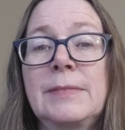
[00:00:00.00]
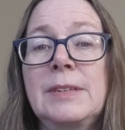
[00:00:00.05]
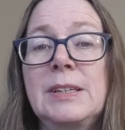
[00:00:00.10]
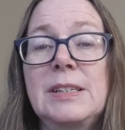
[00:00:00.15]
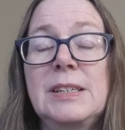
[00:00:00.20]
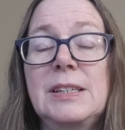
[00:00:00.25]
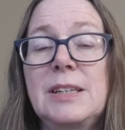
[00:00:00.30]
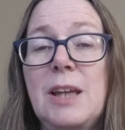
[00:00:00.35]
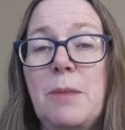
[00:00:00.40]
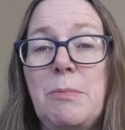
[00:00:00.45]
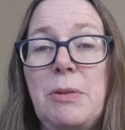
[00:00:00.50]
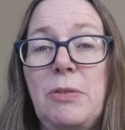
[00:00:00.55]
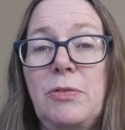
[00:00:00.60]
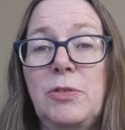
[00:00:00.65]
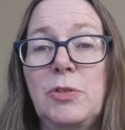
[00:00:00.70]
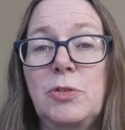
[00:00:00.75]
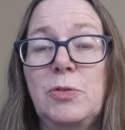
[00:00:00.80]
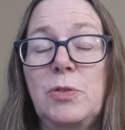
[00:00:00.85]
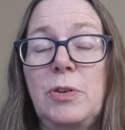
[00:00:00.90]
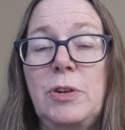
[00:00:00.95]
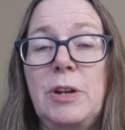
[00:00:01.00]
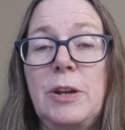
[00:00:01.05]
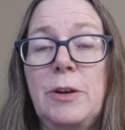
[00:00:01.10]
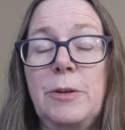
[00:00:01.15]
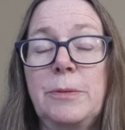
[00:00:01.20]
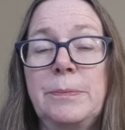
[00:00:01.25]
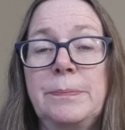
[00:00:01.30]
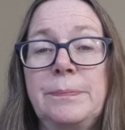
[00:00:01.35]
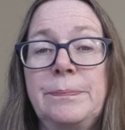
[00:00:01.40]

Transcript: This is not my first rodeo.